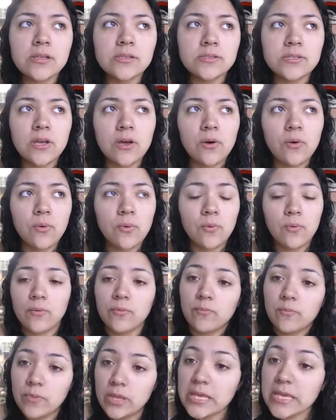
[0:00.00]
So
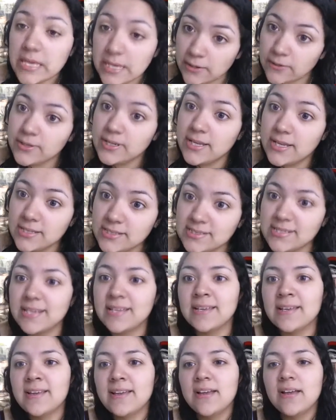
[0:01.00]
here it is.
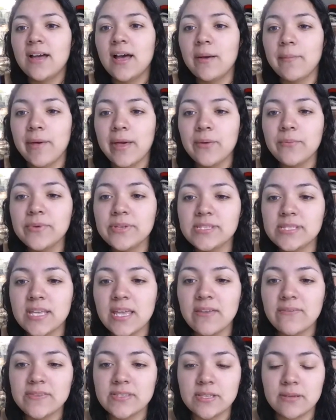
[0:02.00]
I might
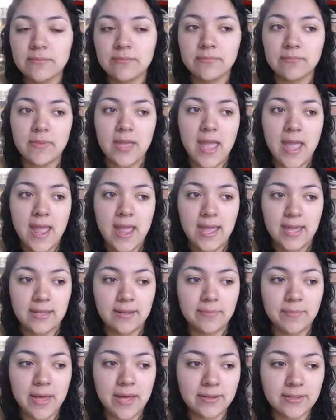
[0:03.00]
receive some
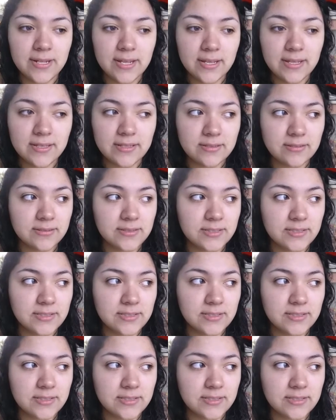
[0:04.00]
hate about it,